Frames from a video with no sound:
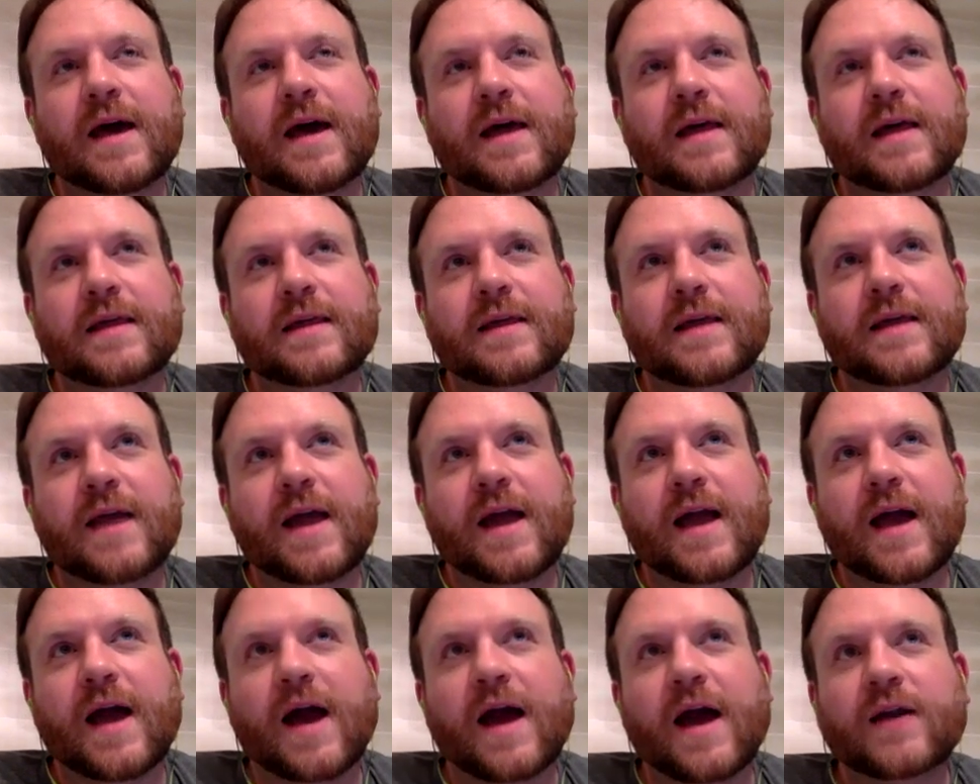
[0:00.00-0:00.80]

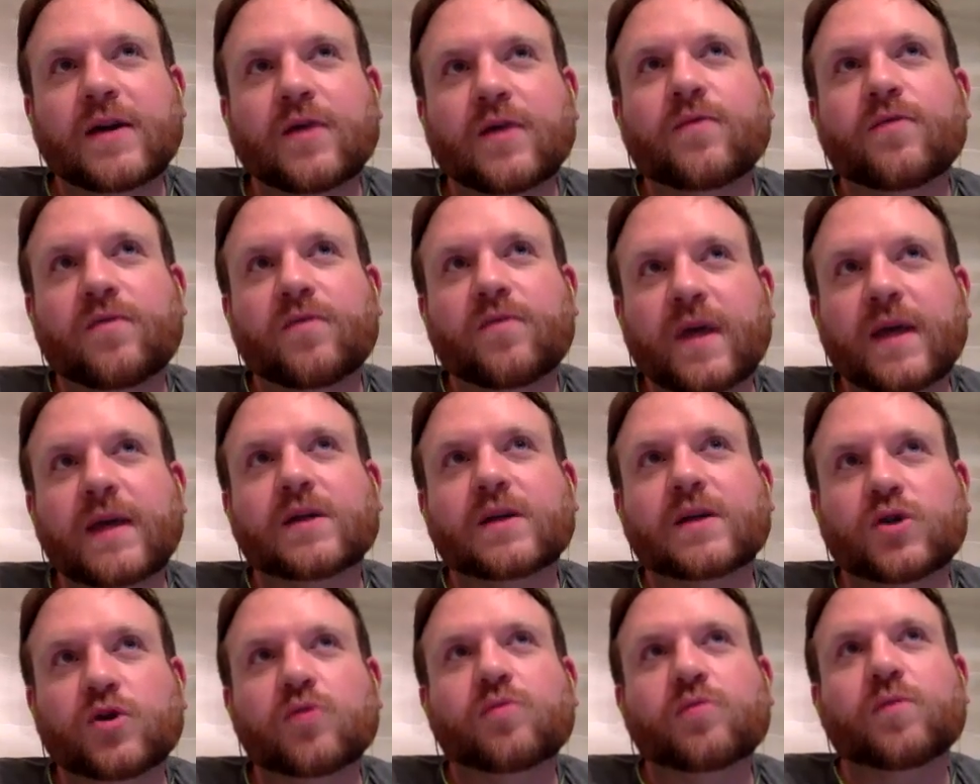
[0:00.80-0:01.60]
saying, I don't
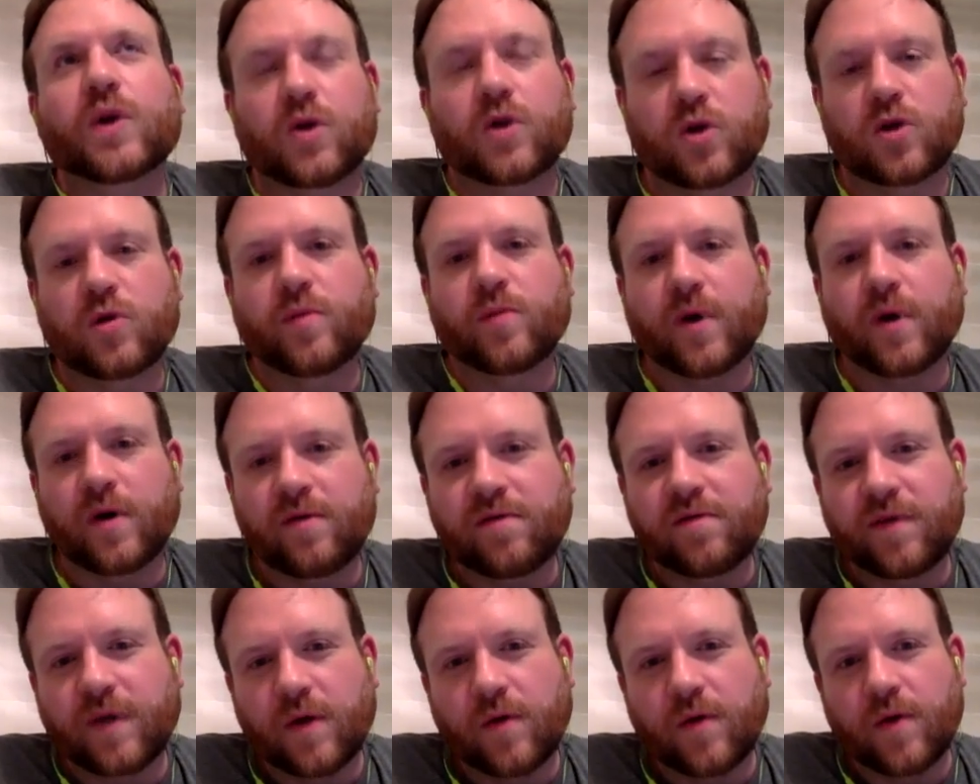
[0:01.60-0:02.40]
think too much
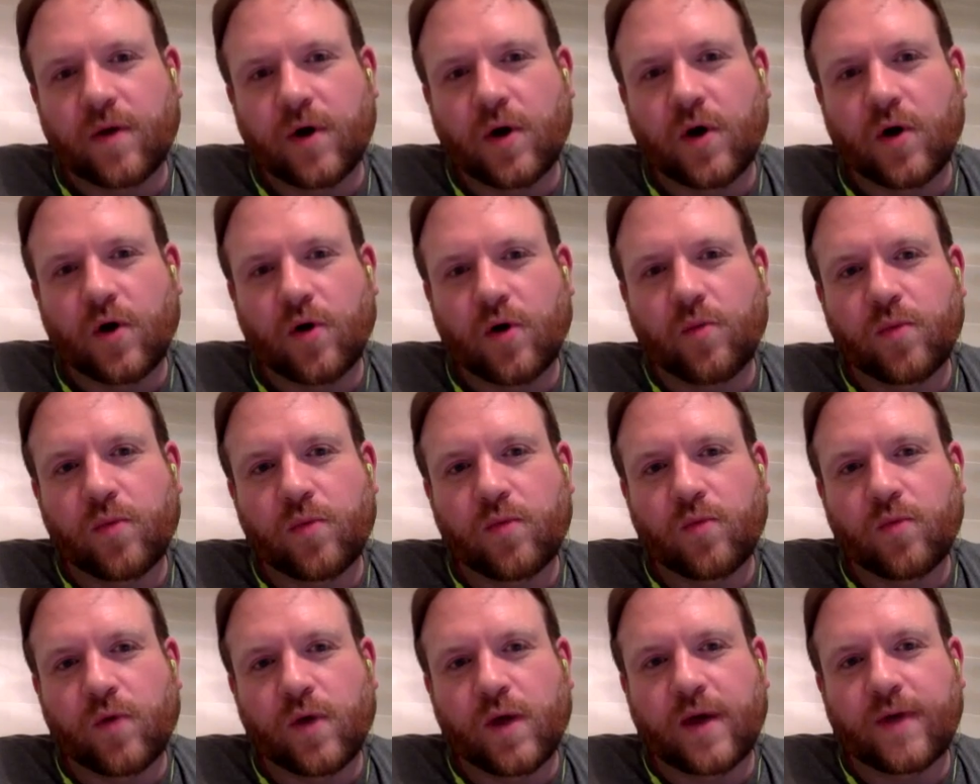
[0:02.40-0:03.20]
about fear and hope.
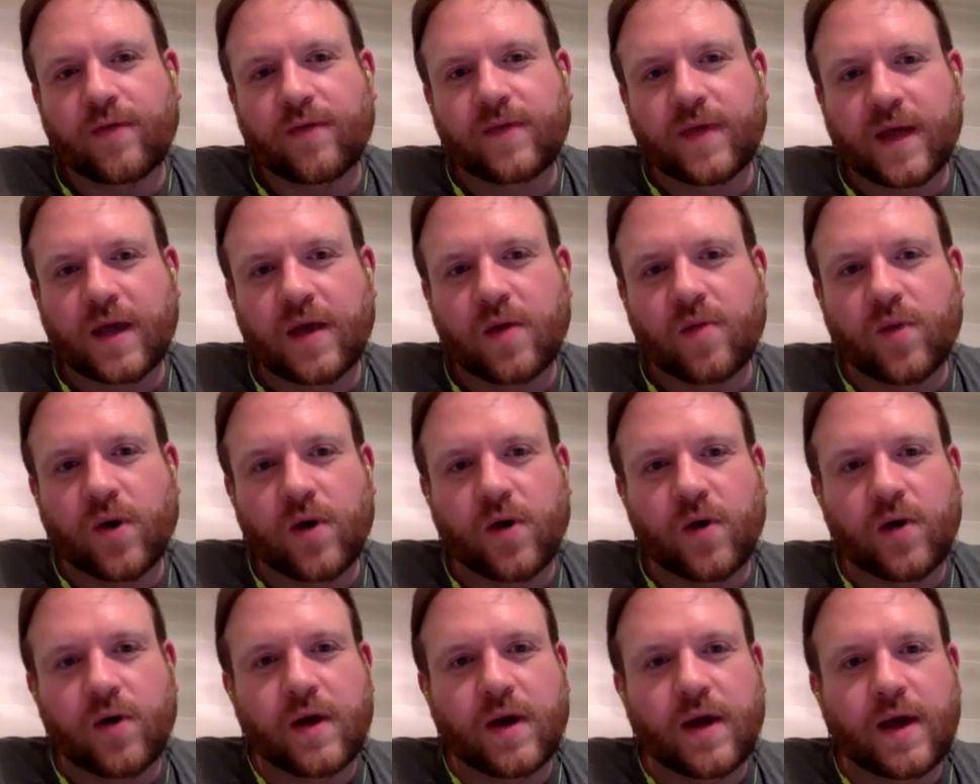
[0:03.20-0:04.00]
What I think
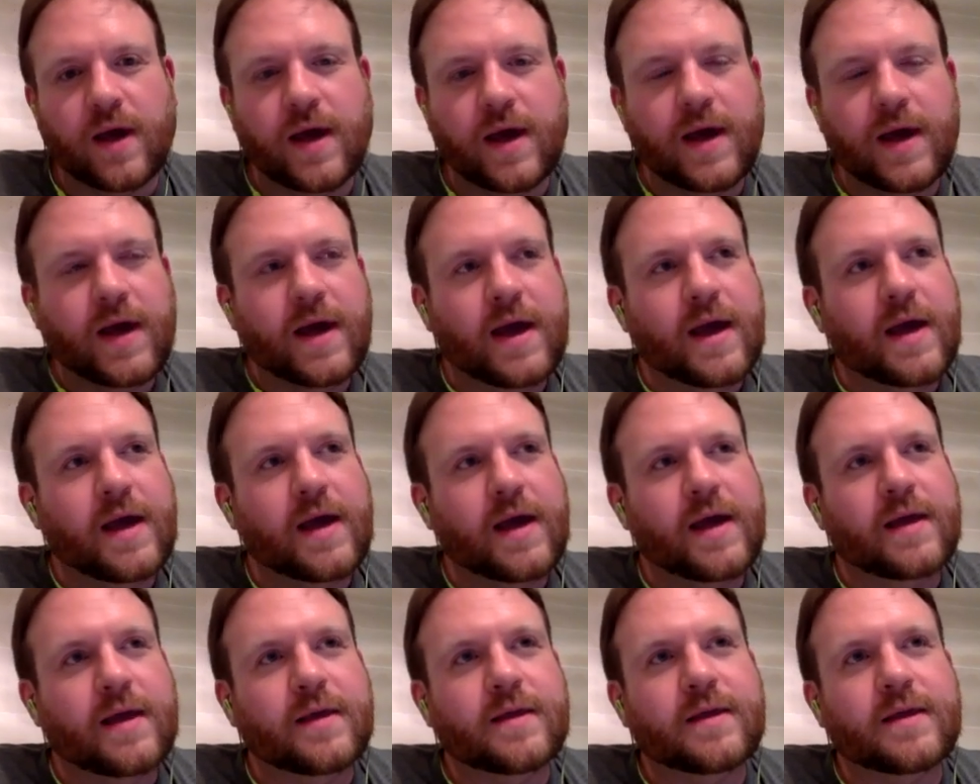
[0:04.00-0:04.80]
about
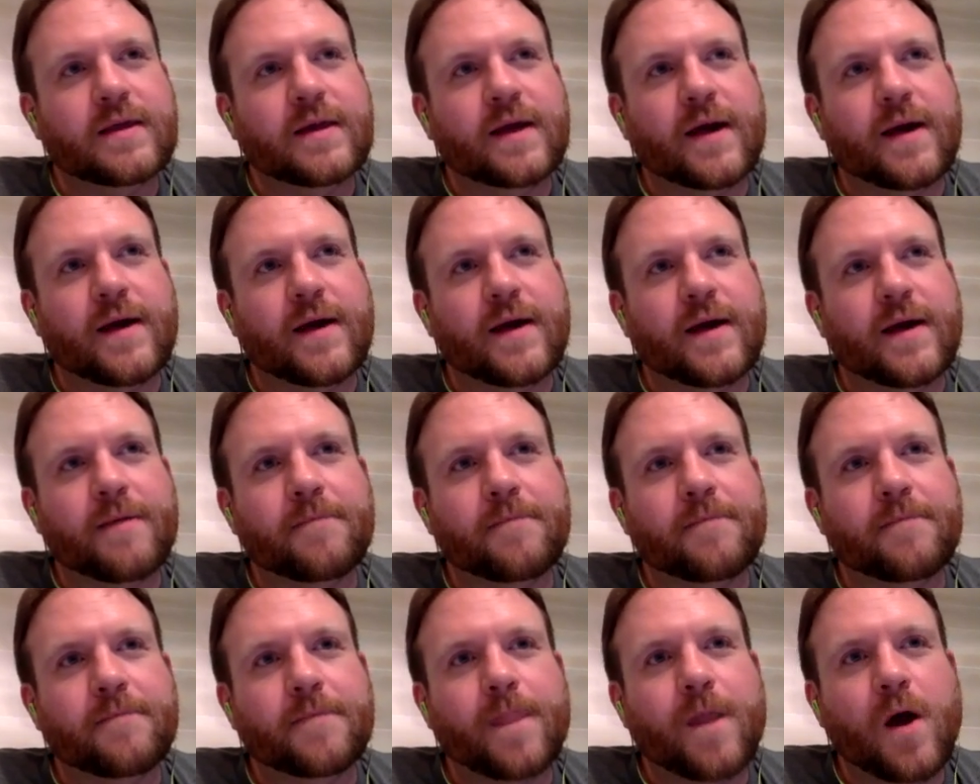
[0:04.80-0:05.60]
is
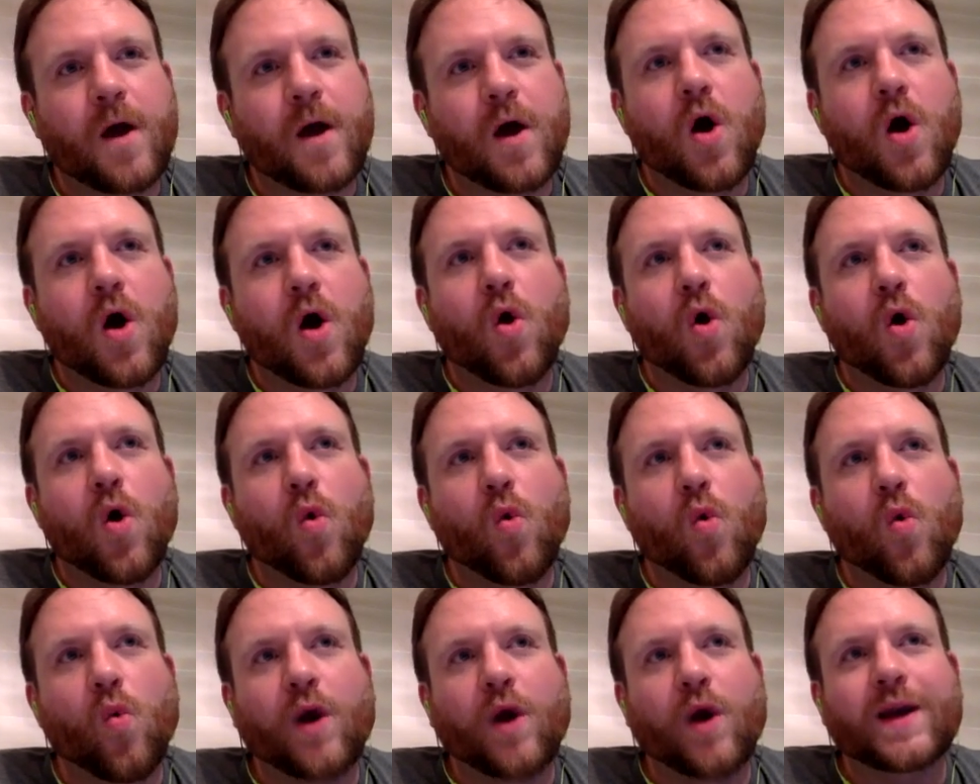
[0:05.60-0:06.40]

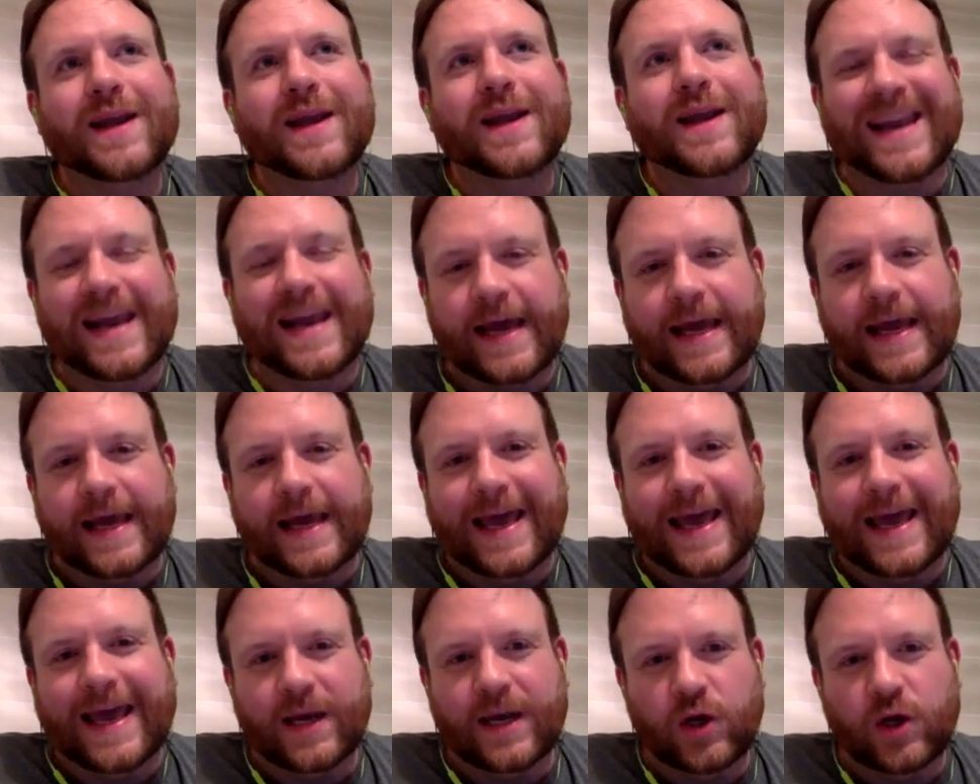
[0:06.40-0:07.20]
what can I
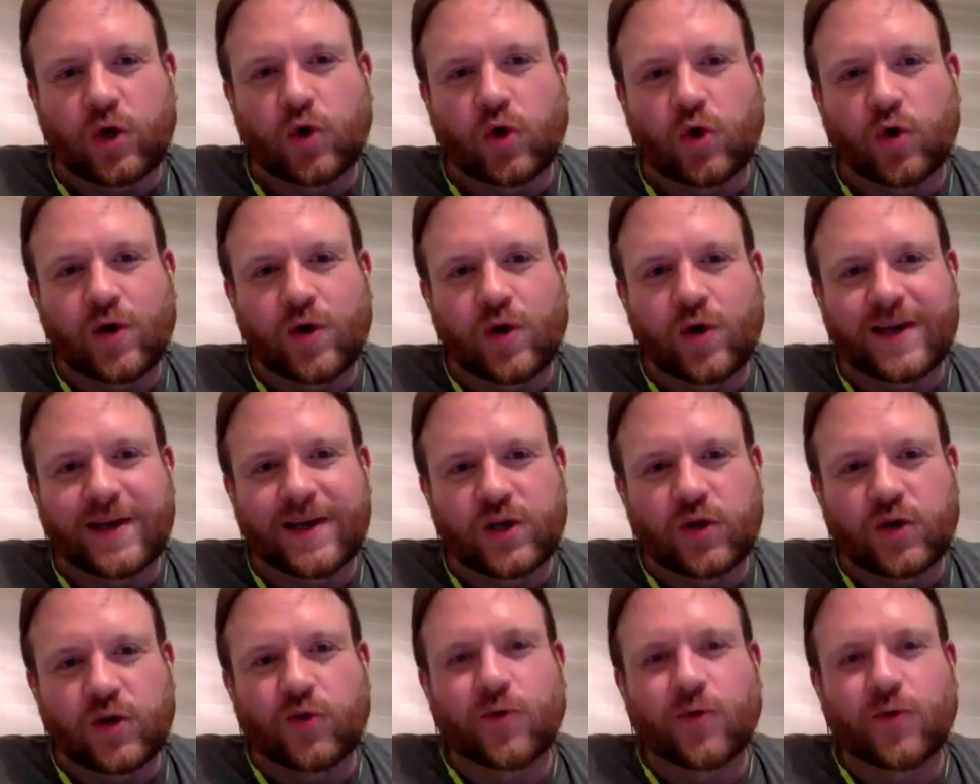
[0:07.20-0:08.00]
get good
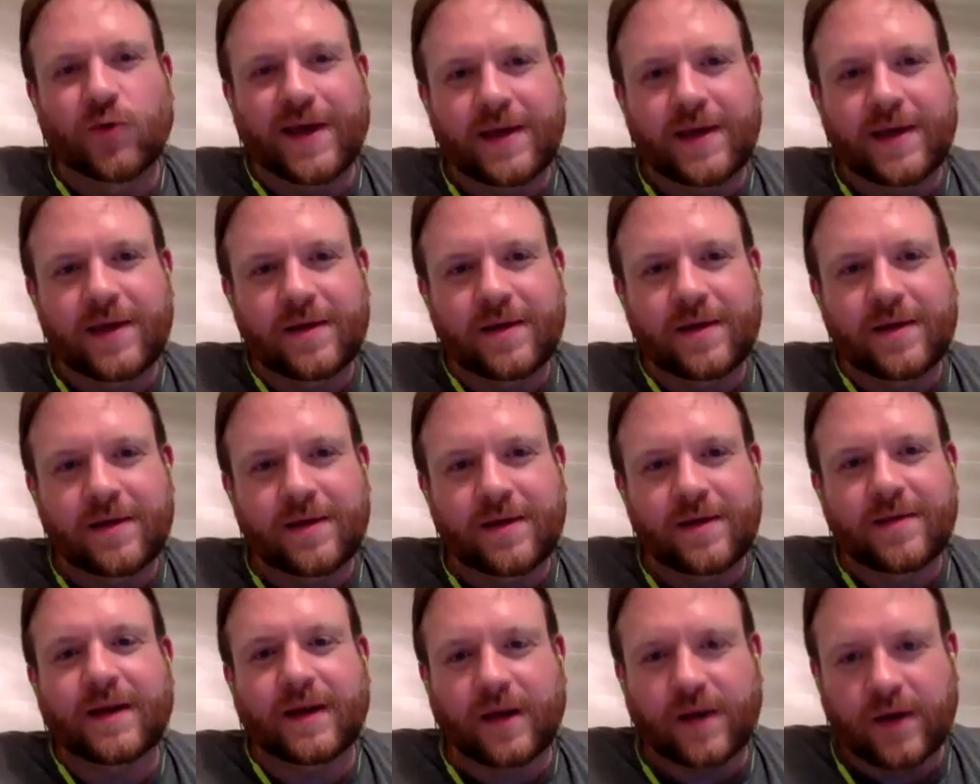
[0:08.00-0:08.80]
at doing
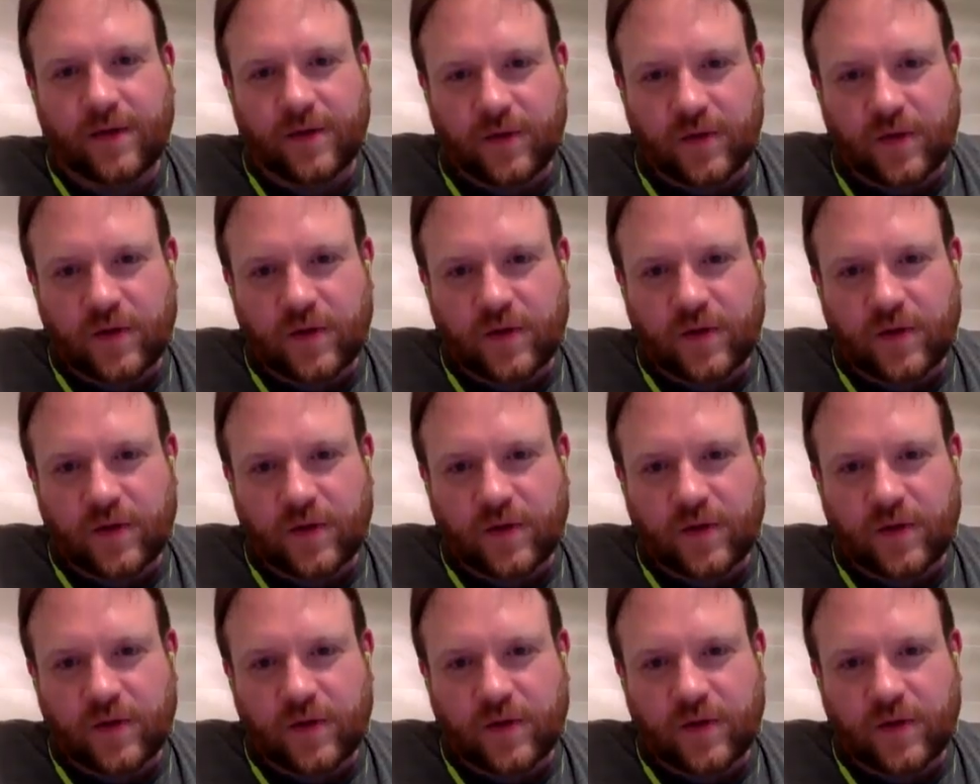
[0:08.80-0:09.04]
that can